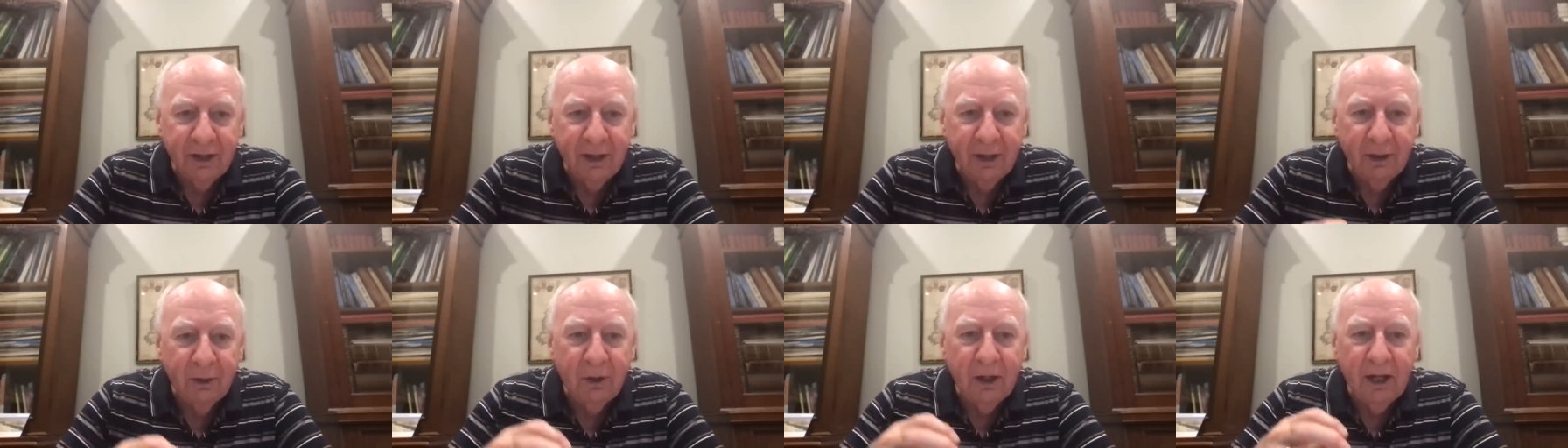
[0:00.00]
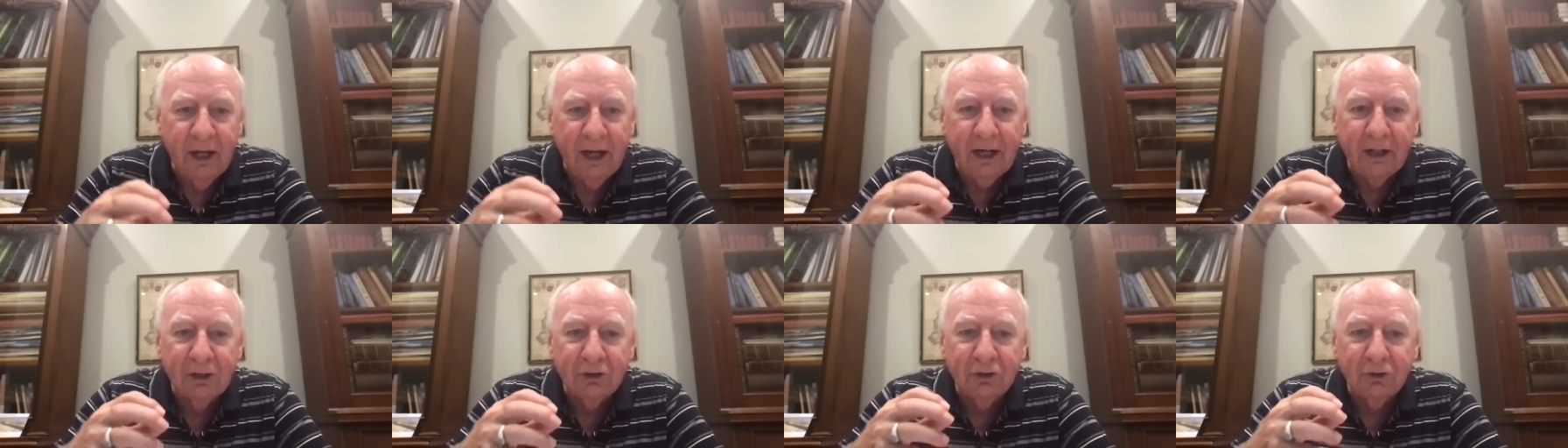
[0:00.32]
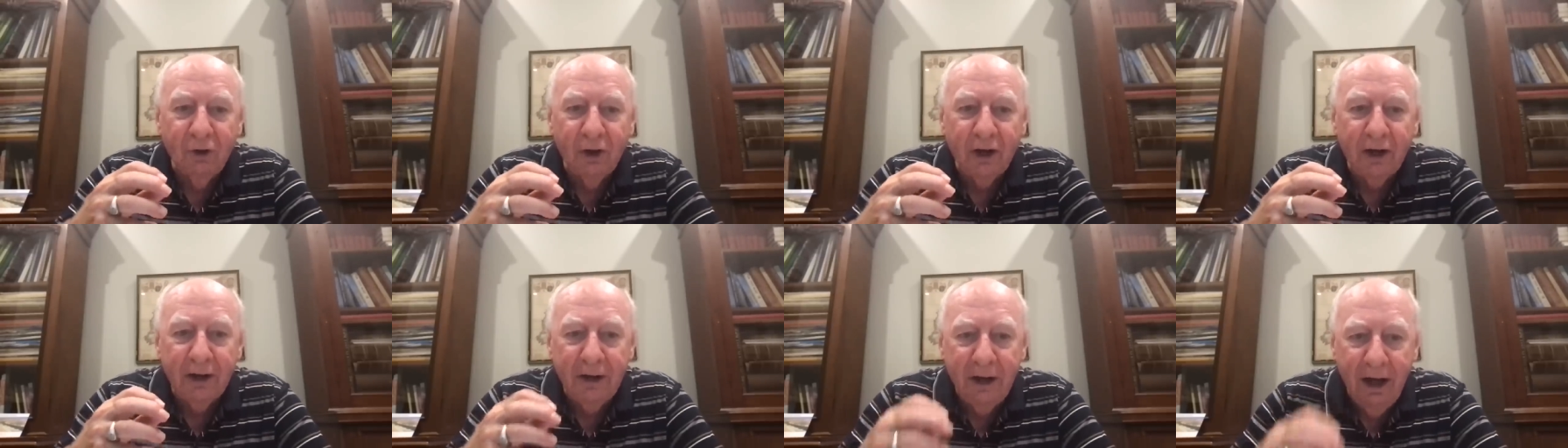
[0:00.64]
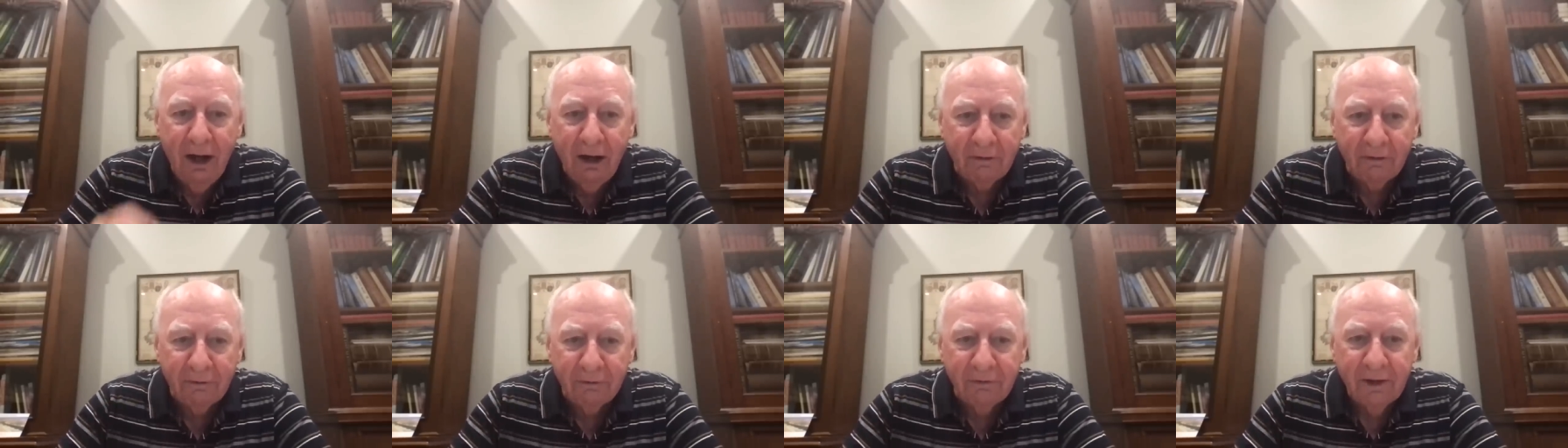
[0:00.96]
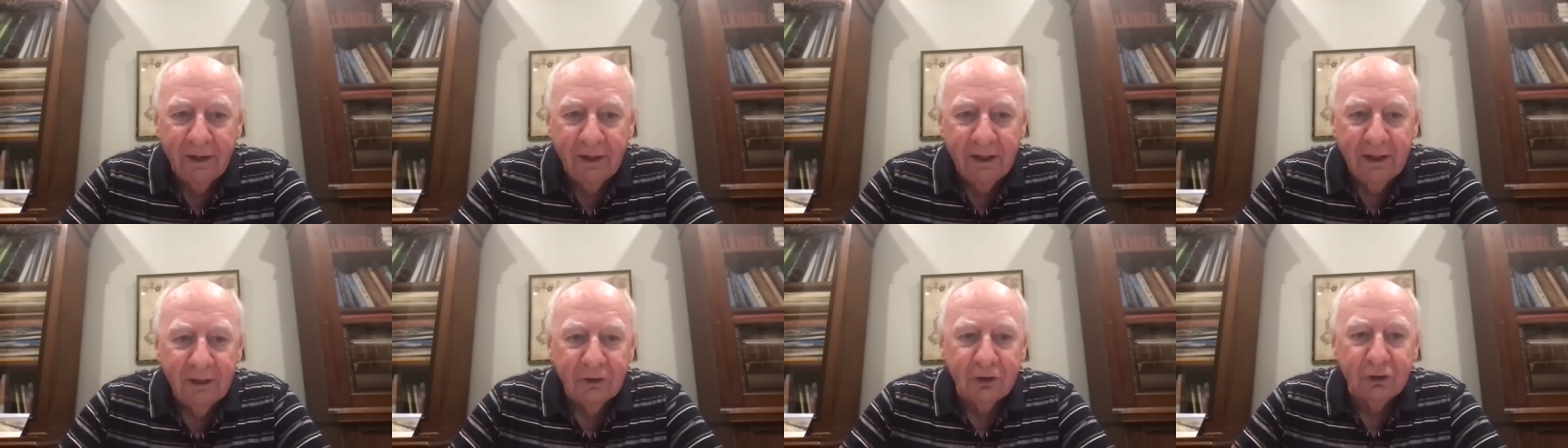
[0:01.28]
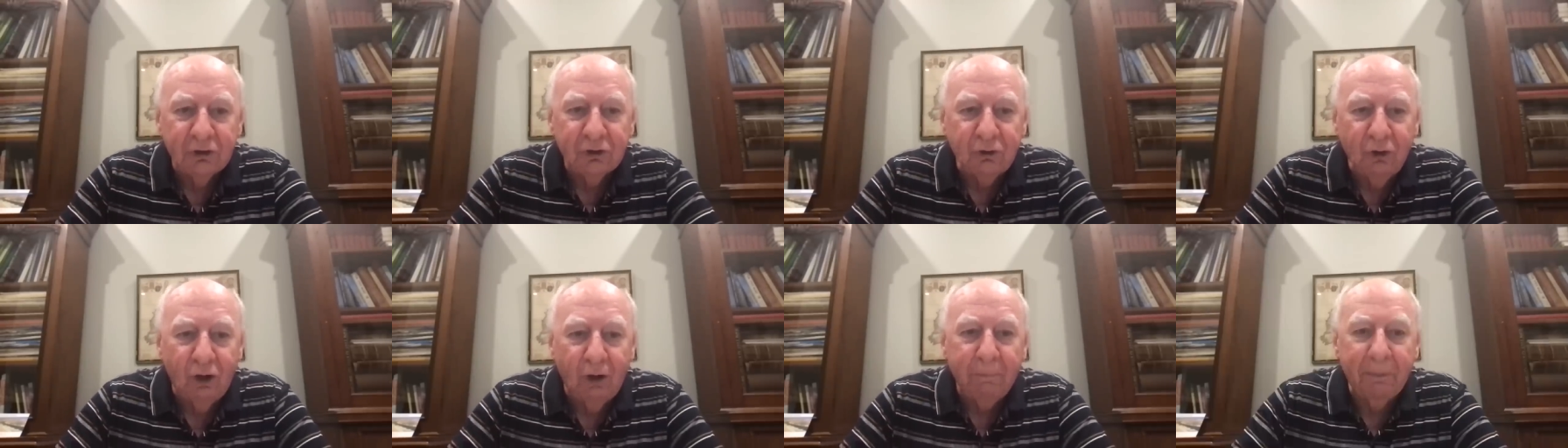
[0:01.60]
and it's not enough to
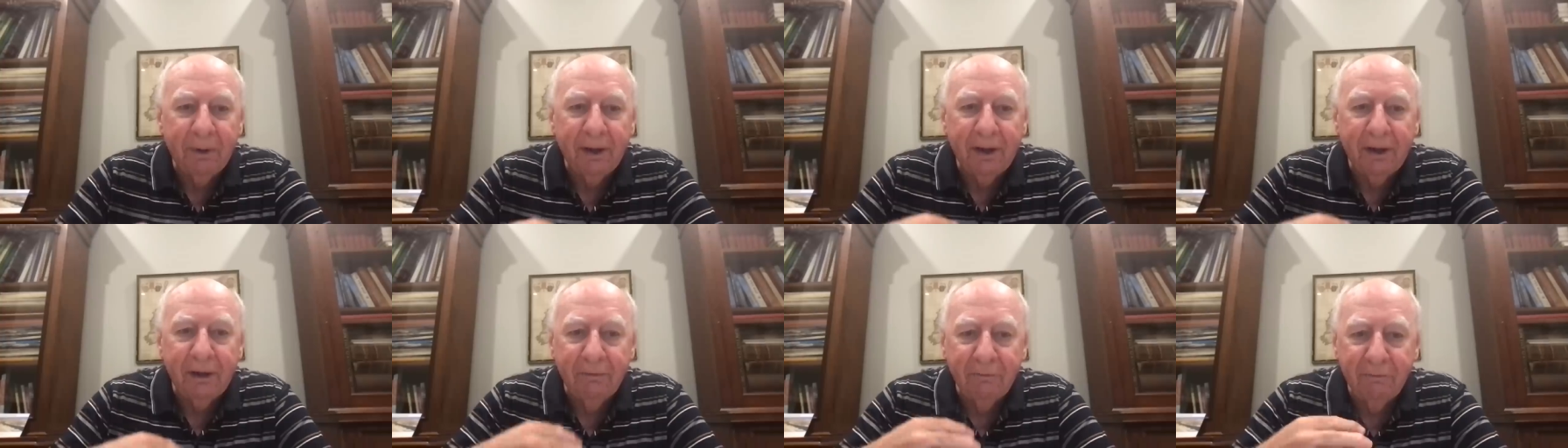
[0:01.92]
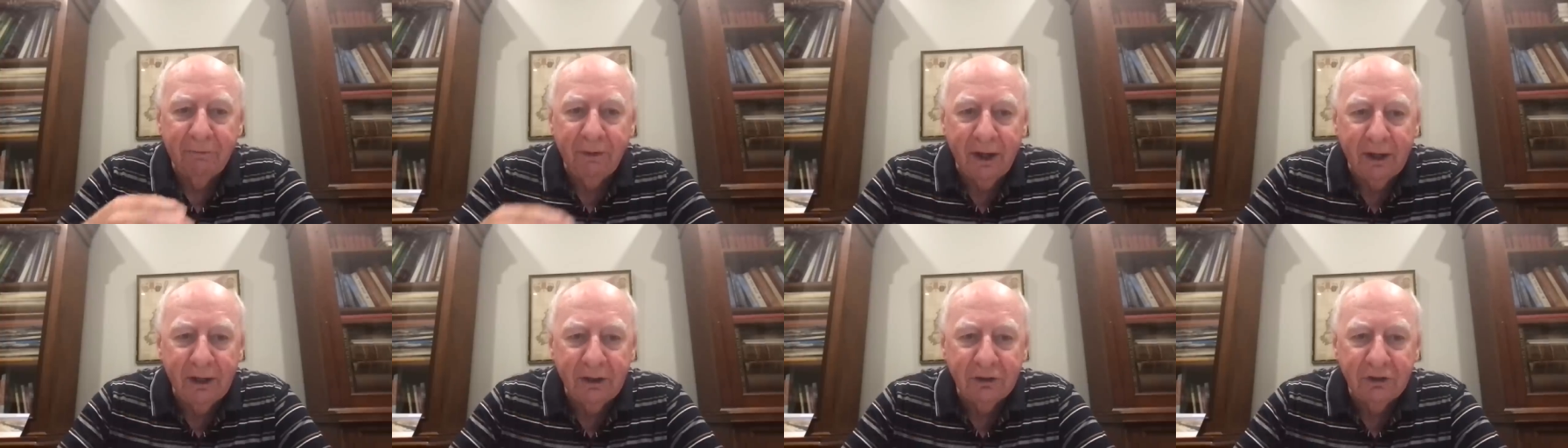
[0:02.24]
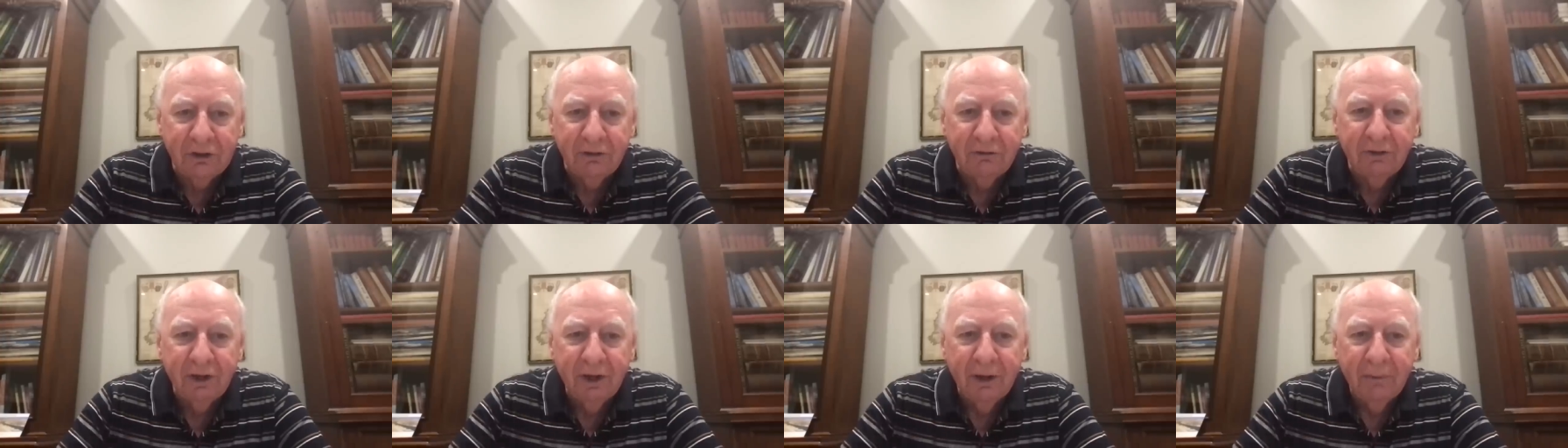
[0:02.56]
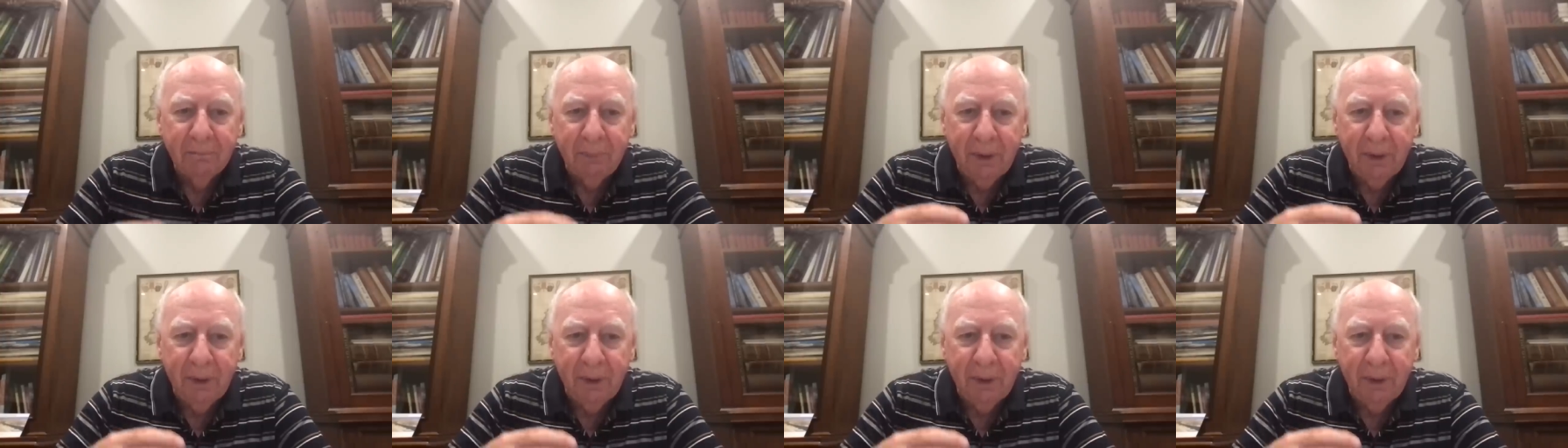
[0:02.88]
stop an invasive